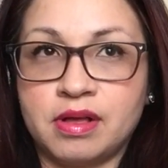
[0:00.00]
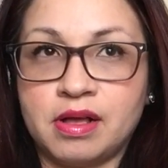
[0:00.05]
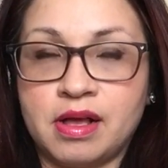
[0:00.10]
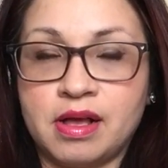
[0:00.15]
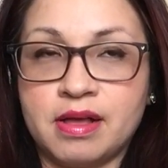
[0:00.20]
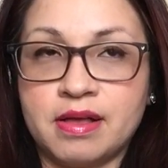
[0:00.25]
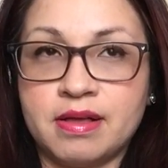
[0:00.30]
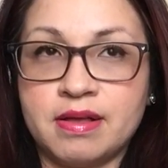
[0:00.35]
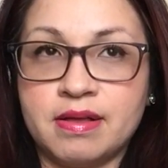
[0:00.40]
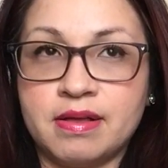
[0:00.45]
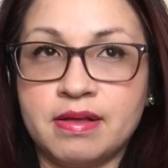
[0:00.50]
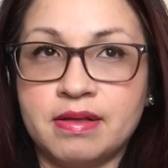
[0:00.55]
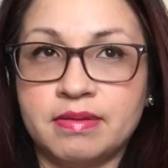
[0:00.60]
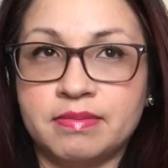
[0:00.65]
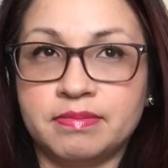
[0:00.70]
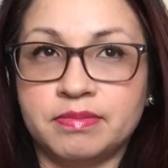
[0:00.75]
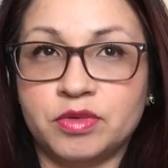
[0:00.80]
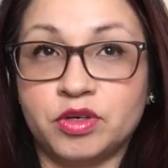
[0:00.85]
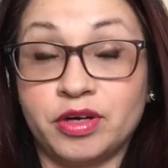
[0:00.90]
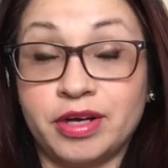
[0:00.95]

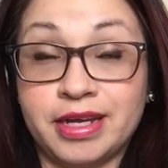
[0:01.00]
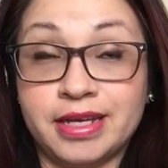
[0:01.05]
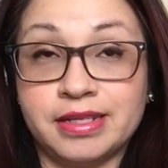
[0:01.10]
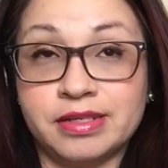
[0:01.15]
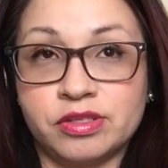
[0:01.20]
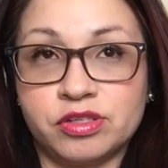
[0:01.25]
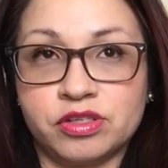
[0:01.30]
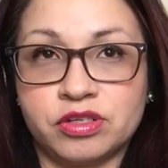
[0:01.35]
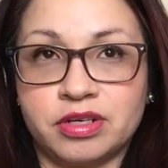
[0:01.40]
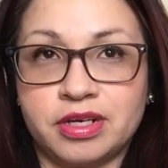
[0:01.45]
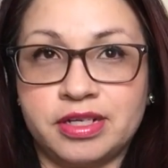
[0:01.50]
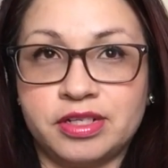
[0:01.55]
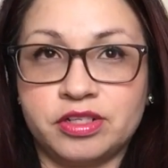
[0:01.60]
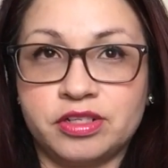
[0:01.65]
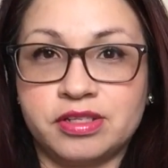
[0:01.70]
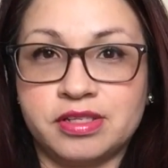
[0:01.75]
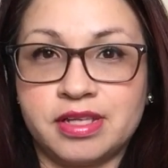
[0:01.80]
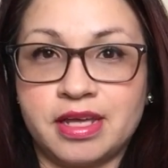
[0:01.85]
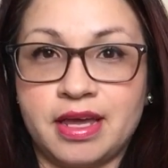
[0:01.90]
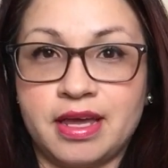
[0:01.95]
or answer, I
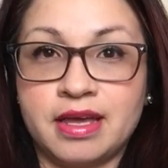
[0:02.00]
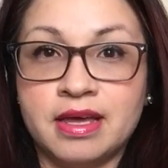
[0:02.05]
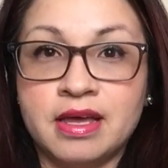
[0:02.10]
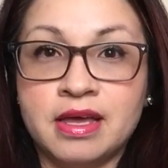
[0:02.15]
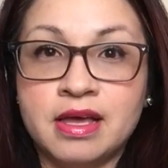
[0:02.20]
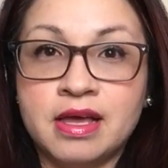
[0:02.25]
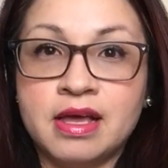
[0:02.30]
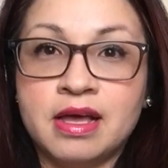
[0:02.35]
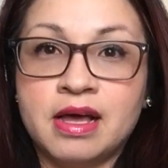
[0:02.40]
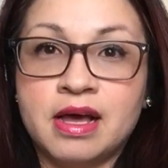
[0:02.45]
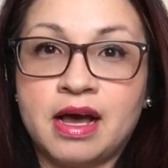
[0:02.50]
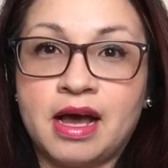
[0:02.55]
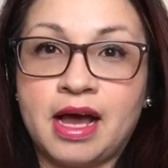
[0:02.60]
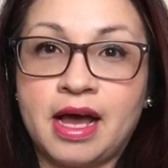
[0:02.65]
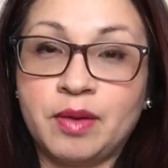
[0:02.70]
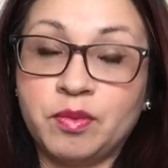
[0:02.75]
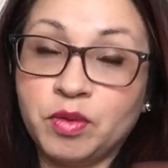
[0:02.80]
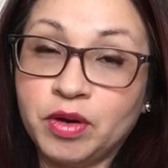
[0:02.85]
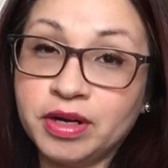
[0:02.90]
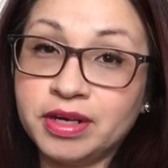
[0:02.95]
should say,
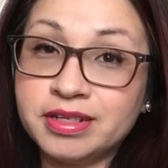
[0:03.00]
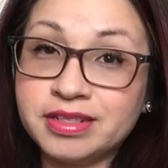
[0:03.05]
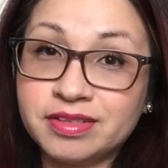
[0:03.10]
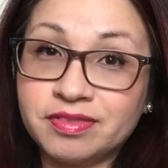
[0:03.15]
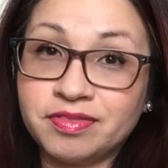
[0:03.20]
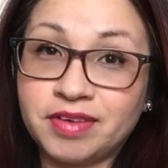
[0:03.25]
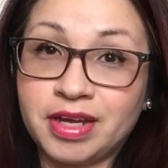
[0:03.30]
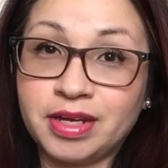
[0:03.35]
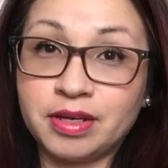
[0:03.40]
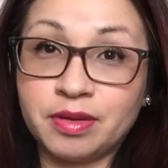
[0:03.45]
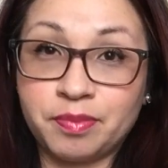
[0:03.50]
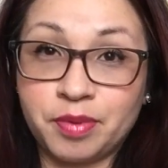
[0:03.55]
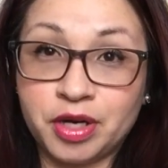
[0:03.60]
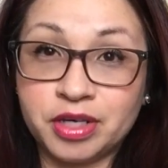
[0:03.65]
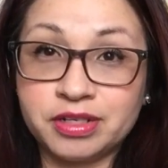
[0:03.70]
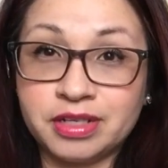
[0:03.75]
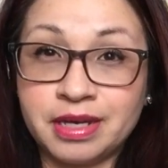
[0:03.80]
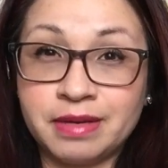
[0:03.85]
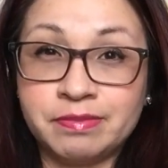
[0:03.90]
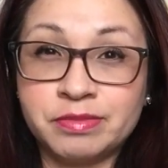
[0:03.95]
I wanted to find a
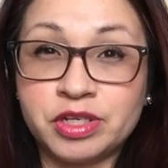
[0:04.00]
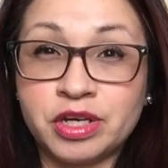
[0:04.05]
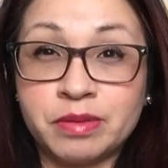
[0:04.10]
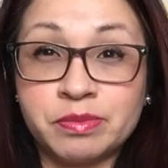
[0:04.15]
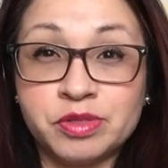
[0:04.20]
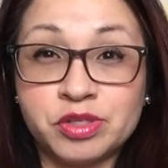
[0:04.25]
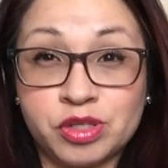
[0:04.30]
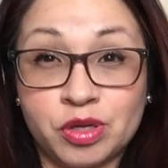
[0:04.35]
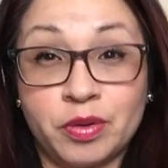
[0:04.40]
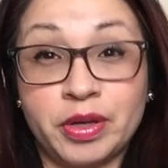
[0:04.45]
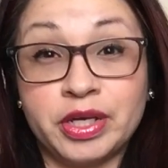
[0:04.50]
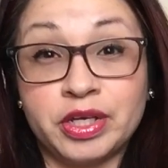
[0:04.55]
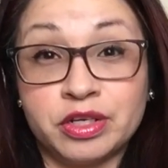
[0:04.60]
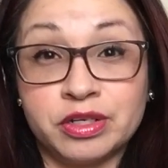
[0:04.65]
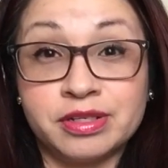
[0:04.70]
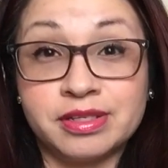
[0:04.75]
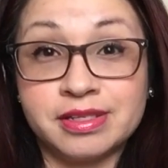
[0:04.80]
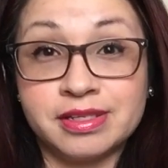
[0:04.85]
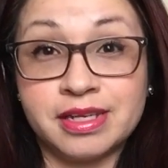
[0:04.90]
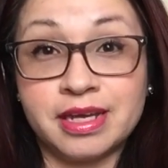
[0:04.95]
part-time job so I
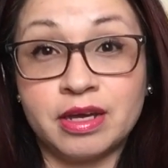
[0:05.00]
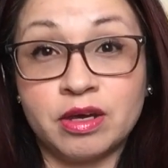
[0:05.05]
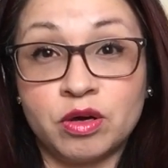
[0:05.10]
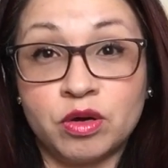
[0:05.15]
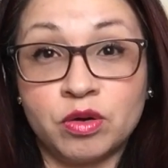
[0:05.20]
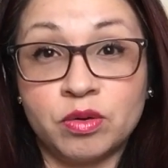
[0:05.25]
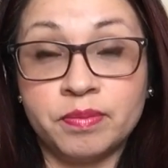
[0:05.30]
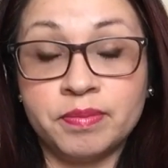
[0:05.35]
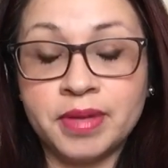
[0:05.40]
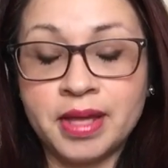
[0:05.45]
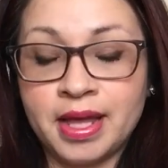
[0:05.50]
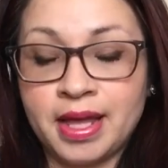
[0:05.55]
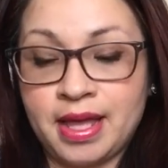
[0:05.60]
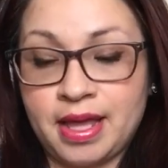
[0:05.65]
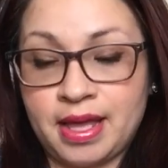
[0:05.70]
could stay home